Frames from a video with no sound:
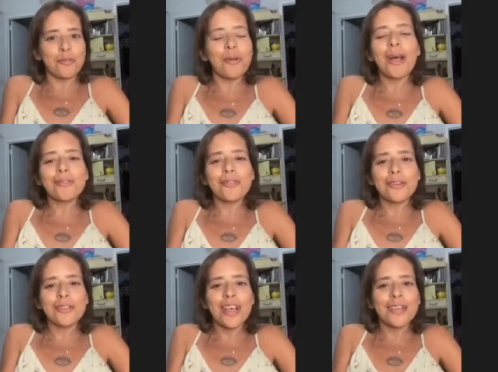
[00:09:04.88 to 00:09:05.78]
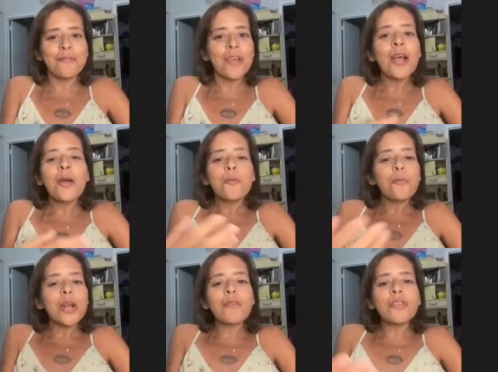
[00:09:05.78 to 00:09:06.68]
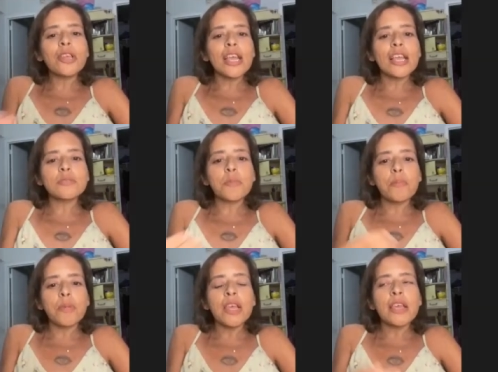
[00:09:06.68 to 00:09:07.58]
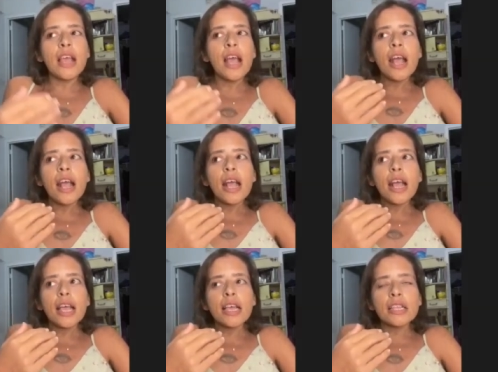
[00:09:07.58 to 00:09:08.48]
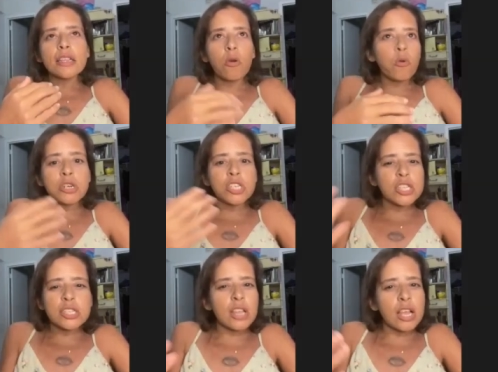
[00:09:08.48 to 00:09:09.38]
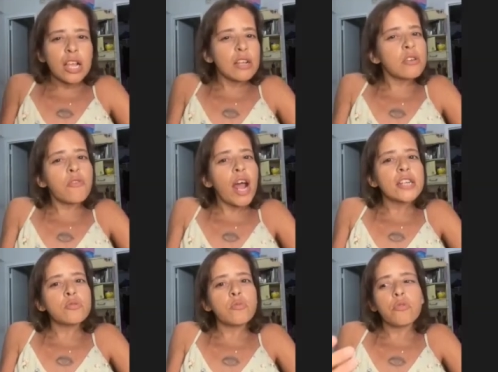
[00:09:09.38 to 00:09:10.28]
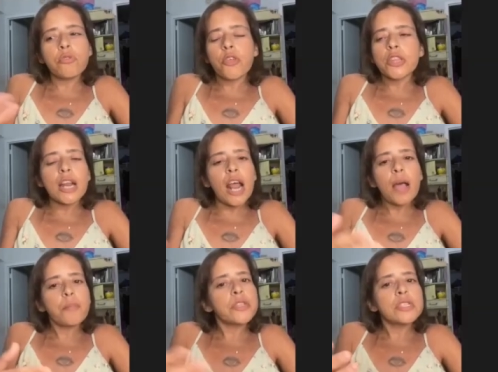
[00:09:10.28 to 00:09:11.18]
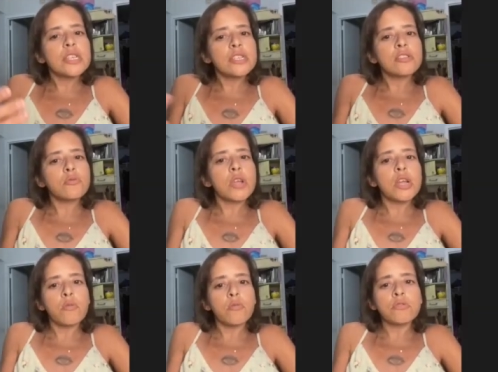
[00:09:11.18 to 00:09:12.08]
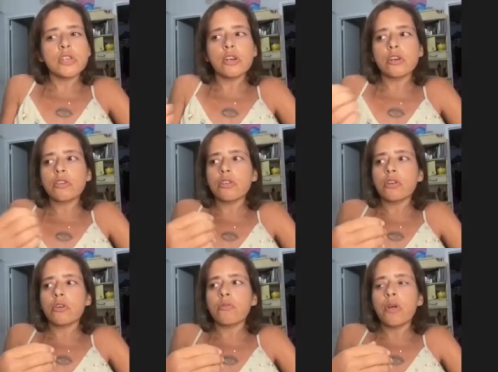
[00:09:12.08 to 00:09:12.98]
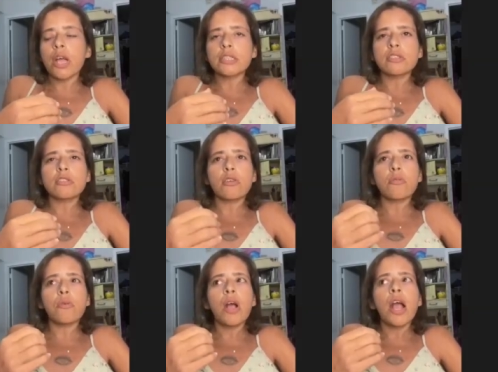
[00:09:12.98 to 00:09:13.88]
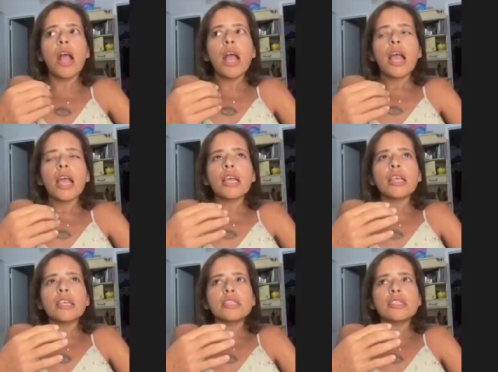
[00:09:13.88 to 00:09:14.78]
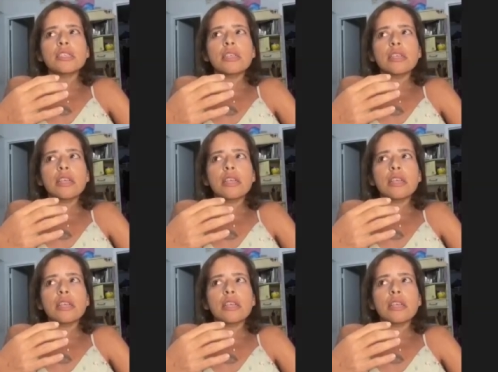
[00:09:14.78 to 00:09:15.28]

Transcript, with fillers: throughout their life whatever the case may be it or just like a gradual thing that happens as you get older you know mm-hmm. and so it, it's